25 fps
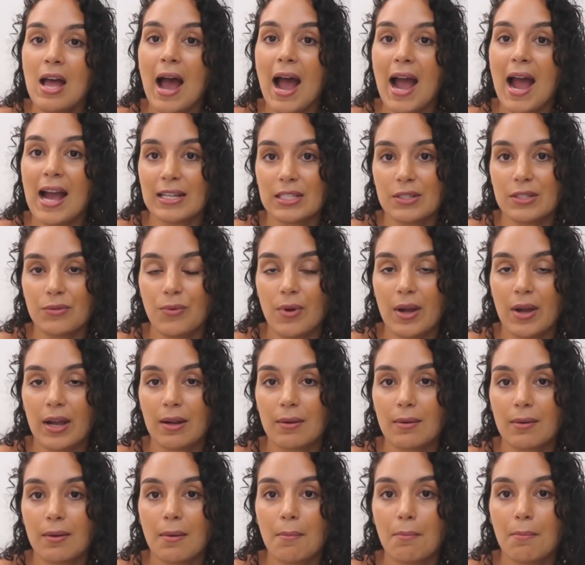
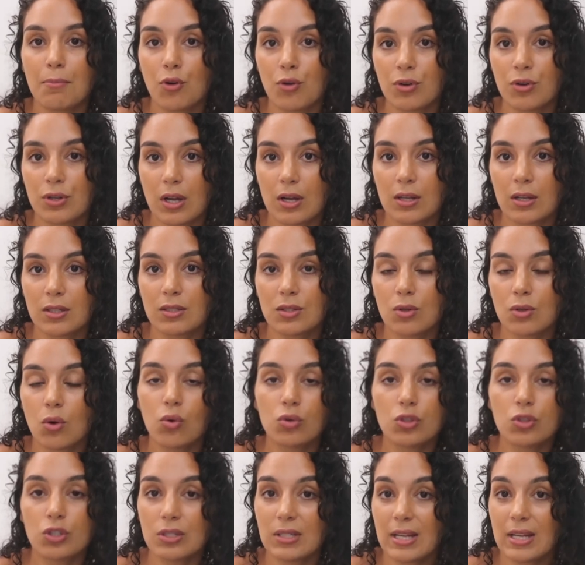activewear products
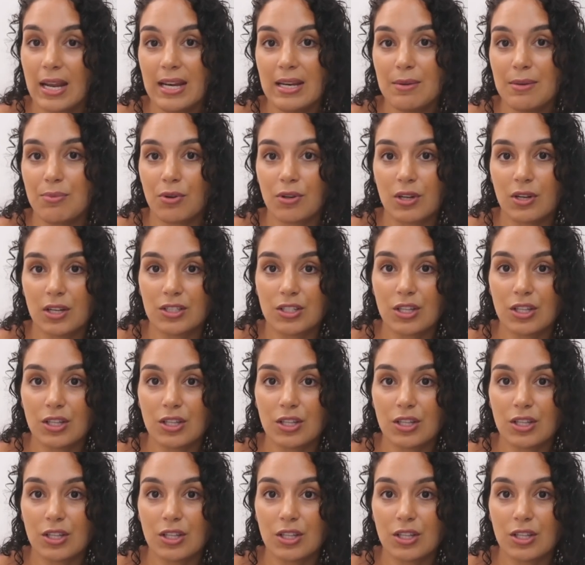or just any products